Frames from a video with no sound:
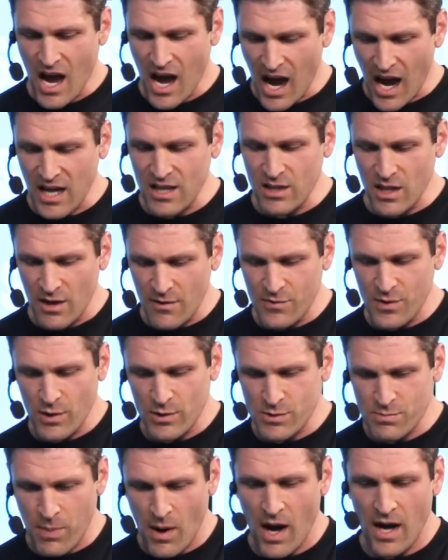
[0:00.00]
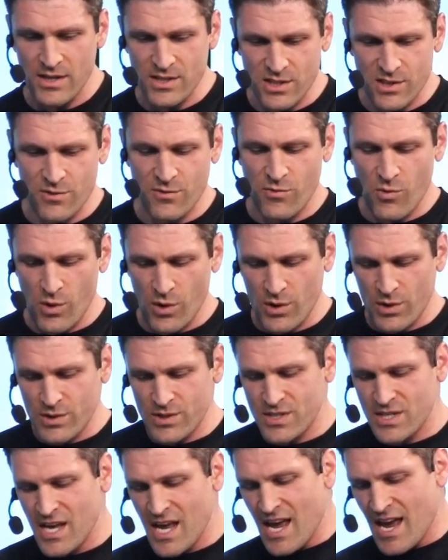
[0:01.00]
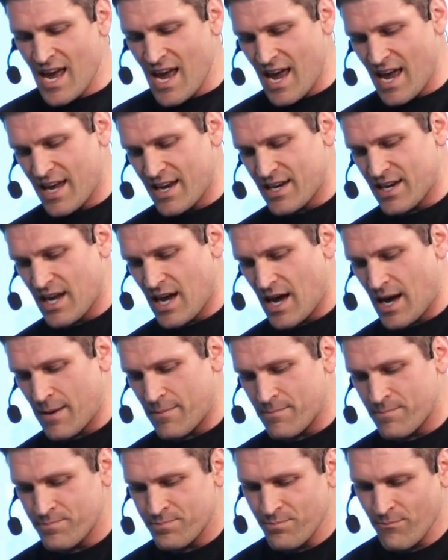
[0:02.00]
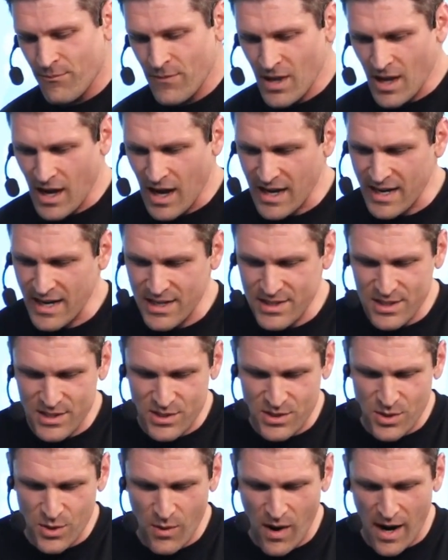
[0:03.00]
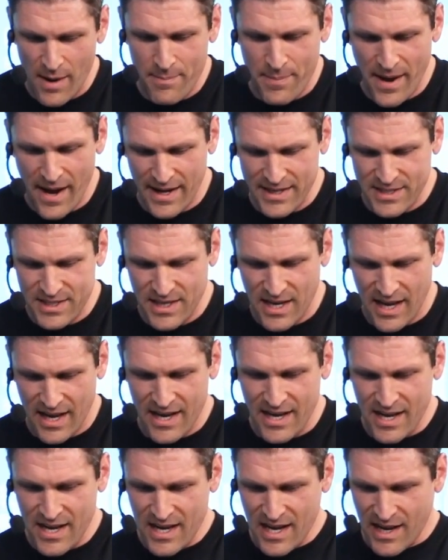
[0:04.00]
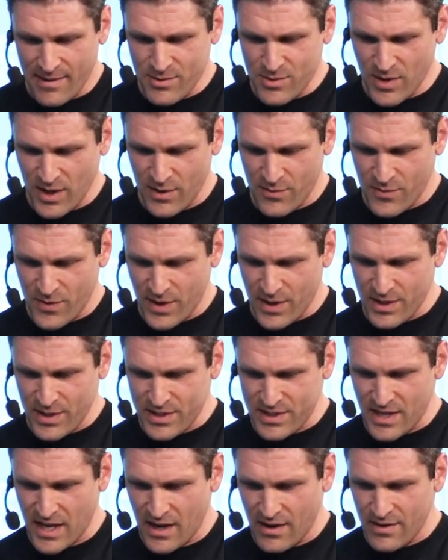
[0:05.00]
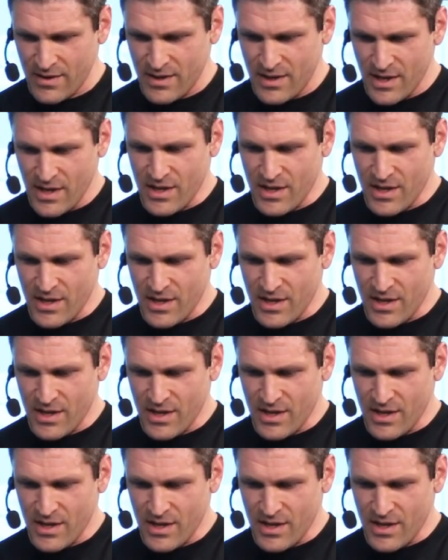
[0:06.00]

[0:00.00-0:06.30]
I love those positive words. And I got this new iPad today. I'm trying to figure this out.